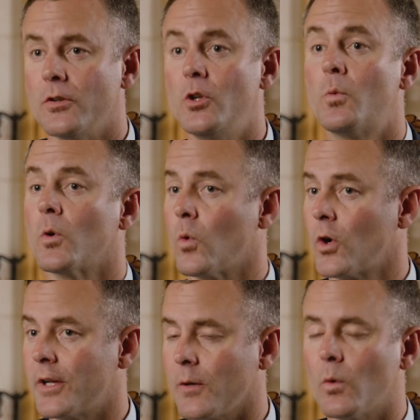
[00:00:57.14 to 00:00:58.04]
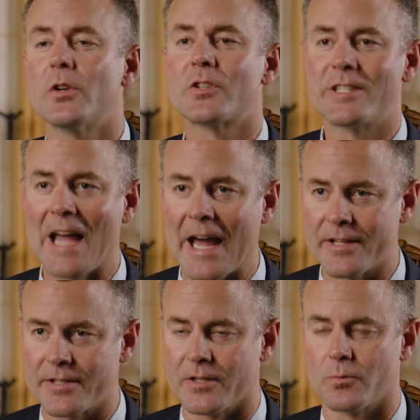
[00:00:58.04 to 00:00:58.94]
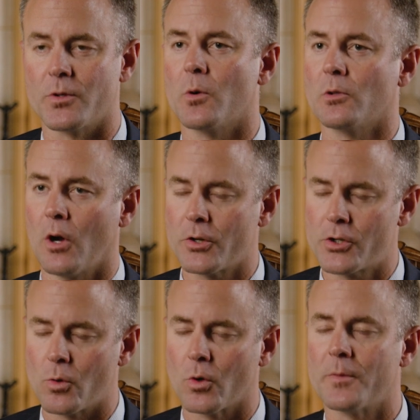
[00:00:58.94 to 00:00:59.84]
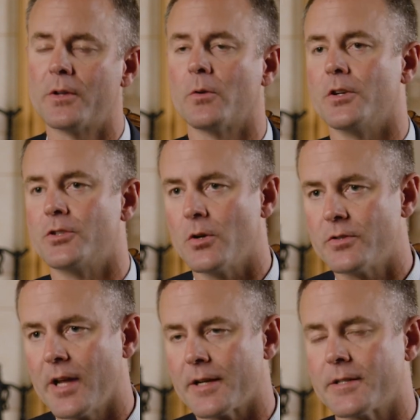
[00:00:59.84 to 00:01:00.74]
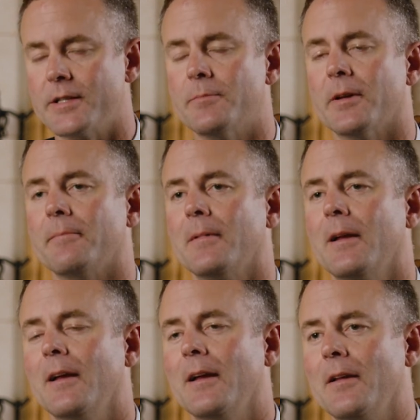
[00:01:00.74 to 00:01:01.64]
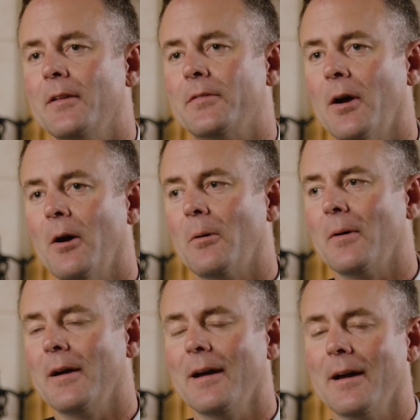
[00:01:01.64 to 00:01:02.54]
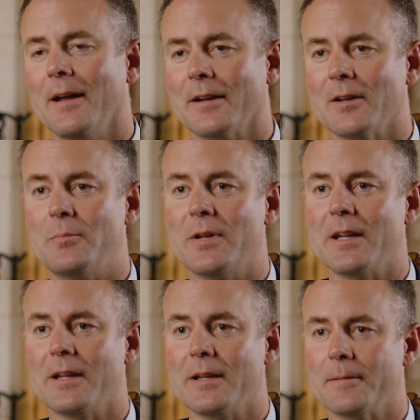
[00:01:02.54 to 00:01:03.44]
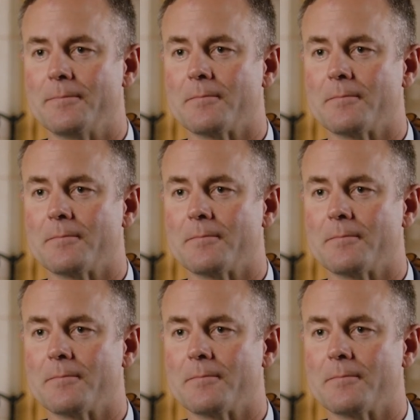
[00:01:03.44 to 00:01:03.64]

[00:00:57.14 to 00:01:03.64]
you were working, what your status is. Were you a longshoreman or a Jones Act seaman? So it could be